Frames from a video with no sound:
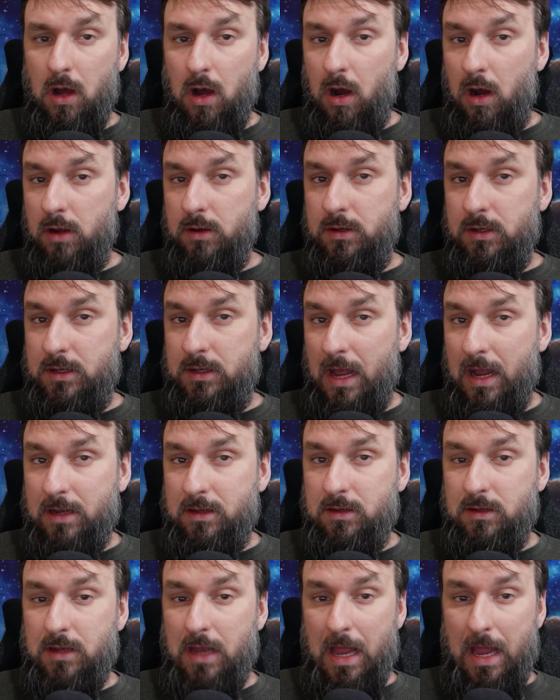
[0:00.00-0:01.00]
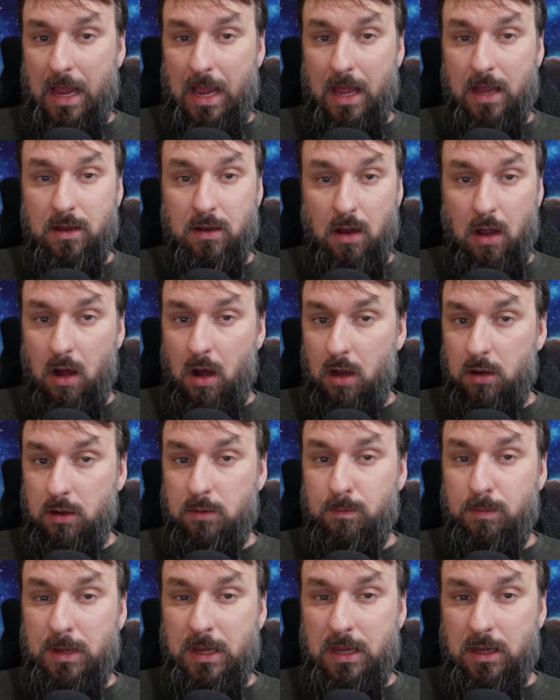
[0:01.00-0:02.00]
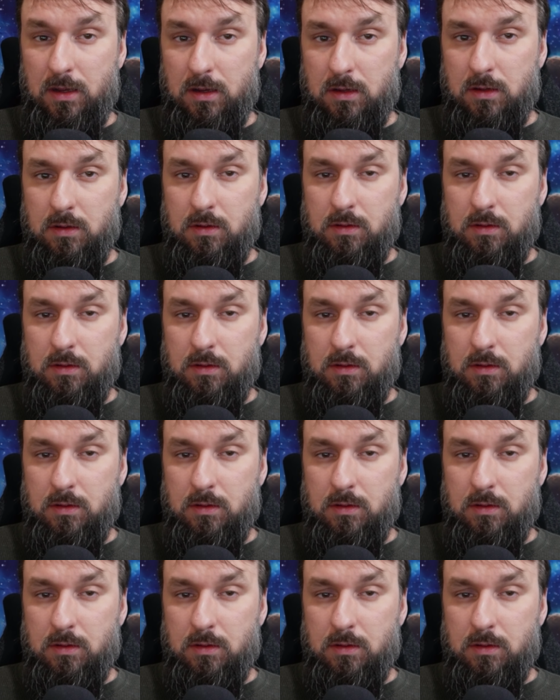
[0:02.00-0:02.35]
undetected and unimpeded.